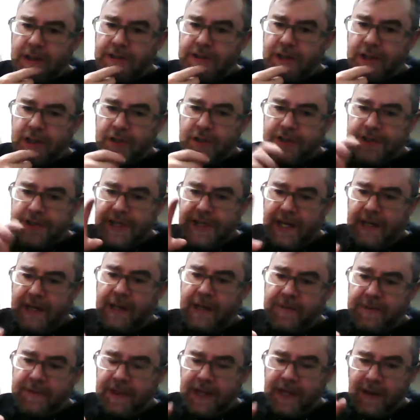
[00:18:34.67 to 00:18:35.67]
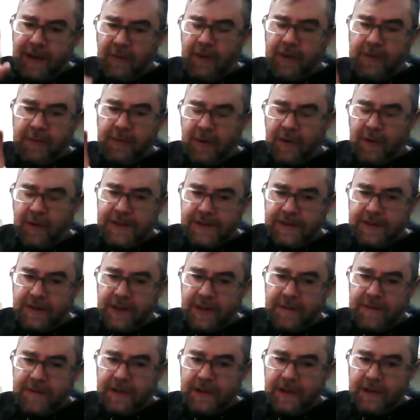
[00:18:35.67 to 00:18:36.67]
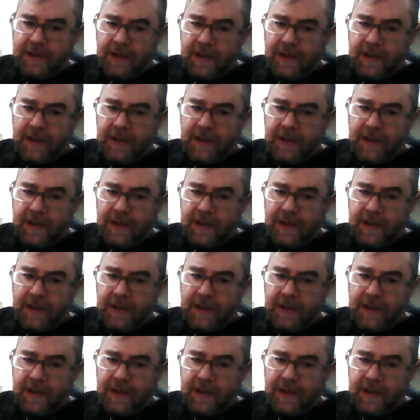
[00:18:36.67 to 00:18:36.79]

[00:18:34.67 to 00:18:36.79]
so you're setting up the network BrainScript,